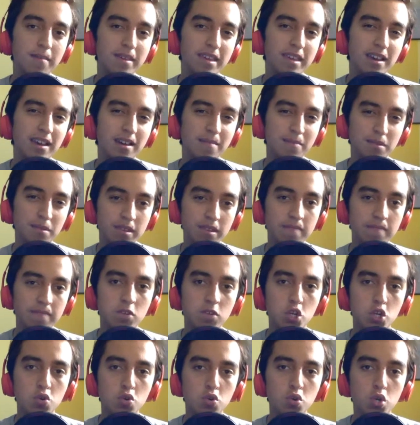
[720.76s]
out, I believe,
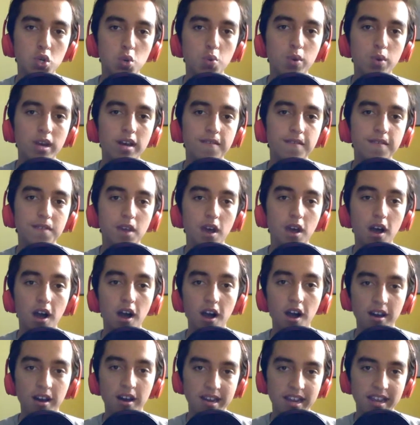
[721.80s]
June 12th
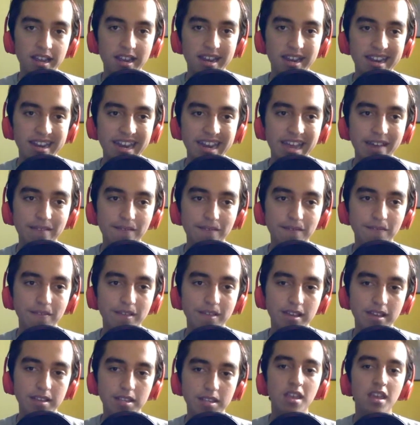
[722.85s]
on
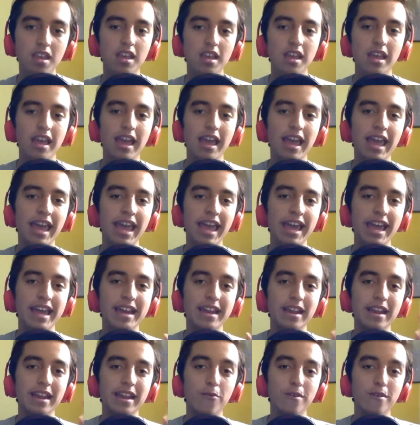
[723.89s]
Netflix.
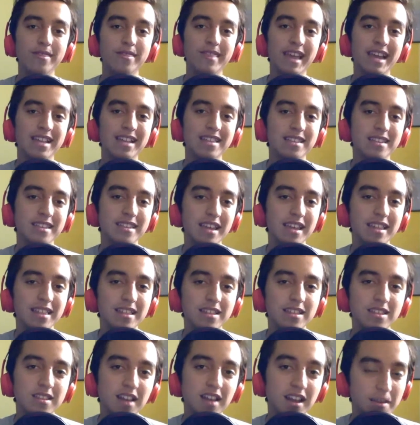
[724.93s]
And with that said,
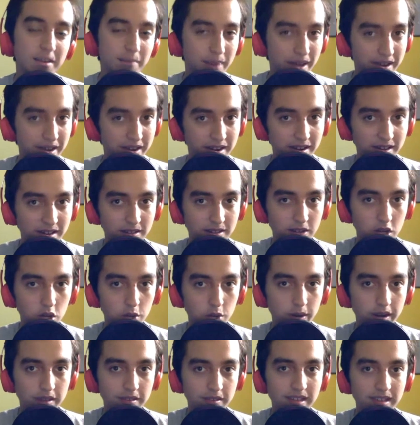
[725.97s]
let's talk about another
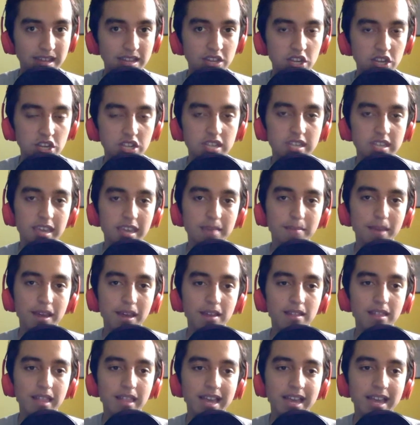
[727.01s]
trailer that just came
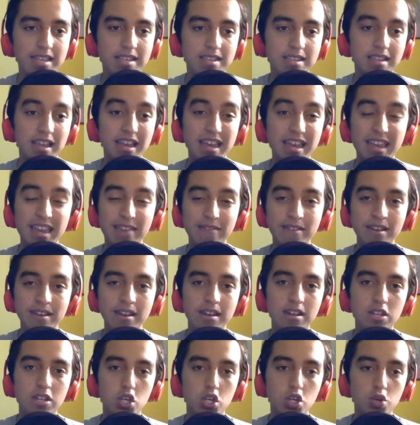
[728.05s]
out last night. I even
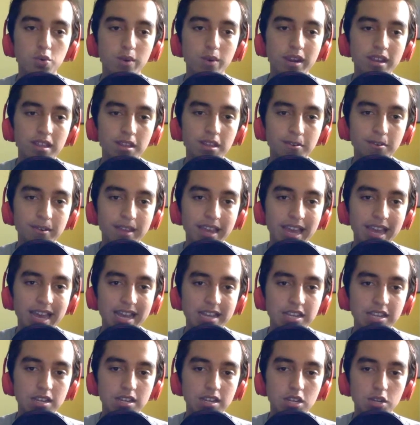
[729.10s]
did a trailer
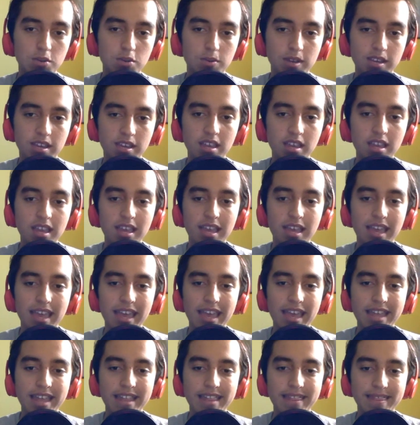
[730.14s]
reaction to it,
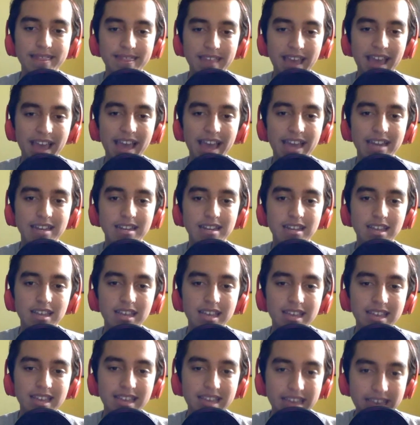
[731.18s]
and that
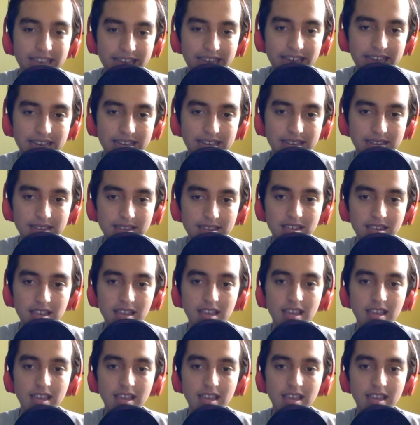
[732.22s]
is